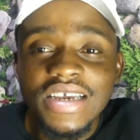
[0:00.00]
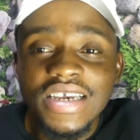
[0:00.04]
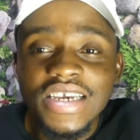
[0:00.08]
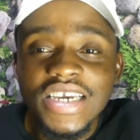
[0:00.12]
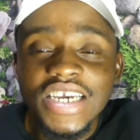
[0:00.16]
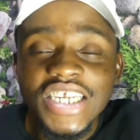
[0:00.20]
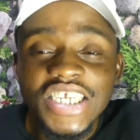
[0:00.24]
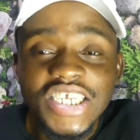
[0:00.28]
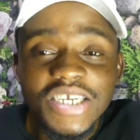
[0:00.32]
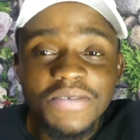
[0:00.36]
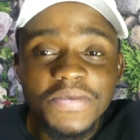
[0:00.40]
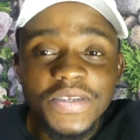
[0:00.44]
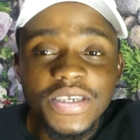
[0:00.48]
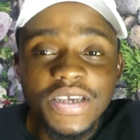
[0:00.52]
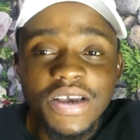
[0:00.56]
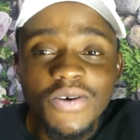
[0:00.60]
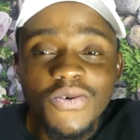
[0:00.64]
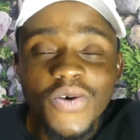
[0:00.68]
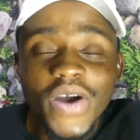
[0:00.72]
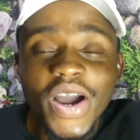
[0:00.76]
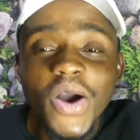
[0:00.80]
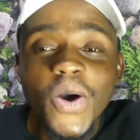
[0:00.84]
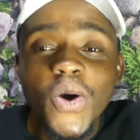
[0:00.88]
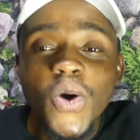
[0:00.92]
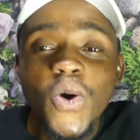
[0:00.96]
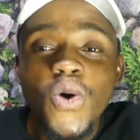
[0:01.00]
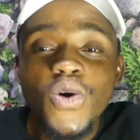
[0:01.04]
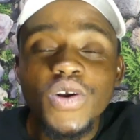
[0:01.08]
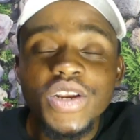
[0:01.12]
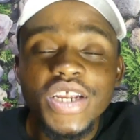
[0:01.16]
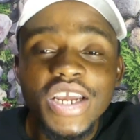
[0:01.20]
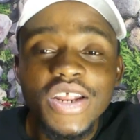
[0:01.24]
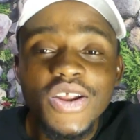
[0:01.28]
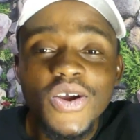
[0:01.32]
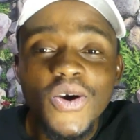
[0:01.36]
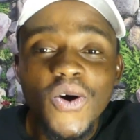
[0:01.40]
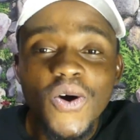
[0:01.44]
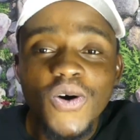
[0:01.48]
Egypt were
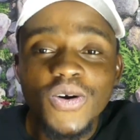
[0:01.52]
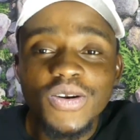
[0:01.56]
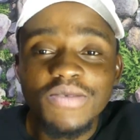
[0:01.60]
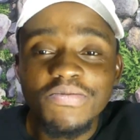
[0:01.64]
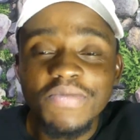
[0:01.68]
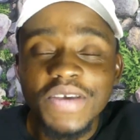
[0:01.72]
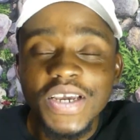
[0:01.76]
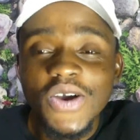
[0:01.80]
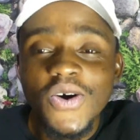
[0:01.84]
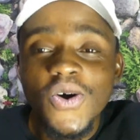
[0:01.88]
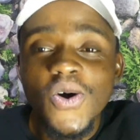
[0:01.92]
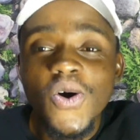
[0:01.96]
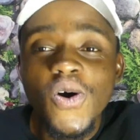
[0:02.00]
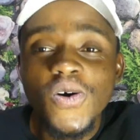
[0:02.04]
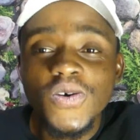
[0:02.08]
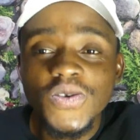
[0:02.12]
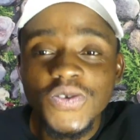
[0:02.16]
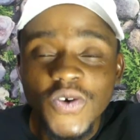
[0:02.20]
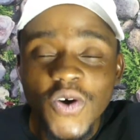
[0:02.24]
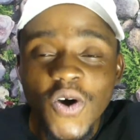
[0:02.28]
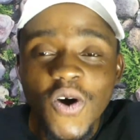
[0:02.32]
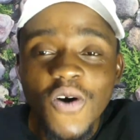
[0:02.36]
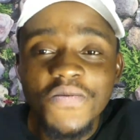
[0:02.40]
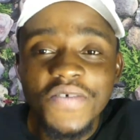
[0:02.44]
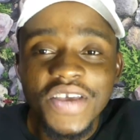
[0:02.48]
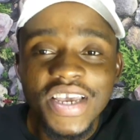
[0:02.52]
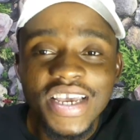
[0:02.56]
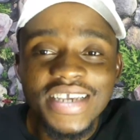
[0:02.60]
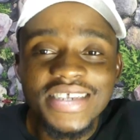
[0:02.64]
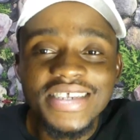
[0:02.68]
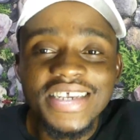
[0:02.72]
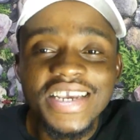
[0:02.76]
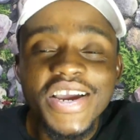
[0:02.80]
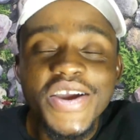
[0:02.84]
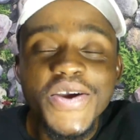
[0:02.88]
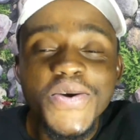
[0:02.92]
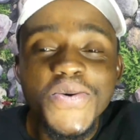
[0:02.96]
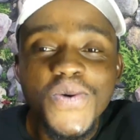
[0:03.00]
holding on because of
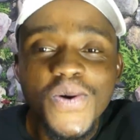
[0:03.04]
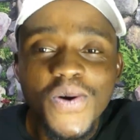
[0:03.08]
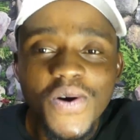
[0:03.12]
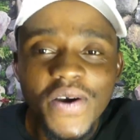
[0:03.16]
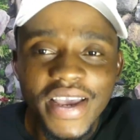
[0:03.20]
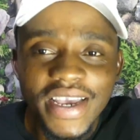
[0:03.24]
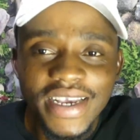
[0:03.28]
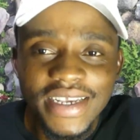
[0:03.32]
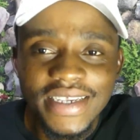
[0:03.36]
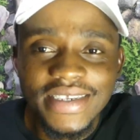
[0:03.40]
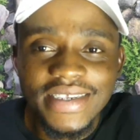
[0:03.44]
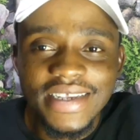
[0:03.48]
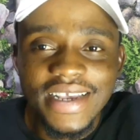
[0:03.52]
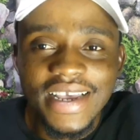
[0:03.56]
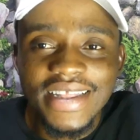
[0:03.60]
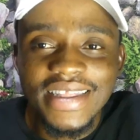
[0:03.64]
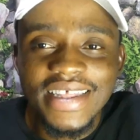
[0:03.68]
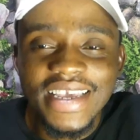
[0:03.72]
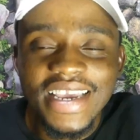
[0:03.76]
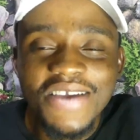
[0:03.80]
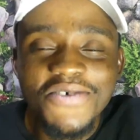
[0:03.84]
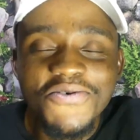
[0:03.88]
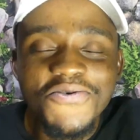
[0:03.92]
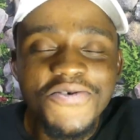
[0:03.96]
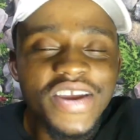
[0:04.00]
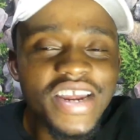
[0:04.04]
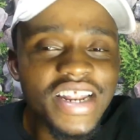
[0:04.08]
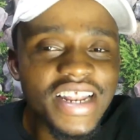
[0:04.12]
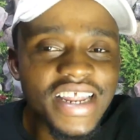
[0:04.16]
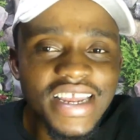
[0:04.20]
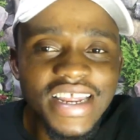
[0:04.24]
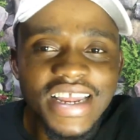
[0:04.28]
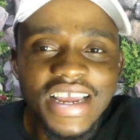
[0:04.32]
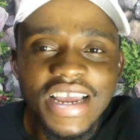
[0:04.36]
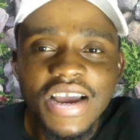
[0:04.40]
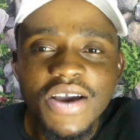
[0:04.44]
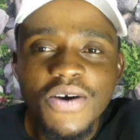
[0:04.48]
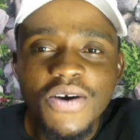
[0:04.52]
his heroics. They really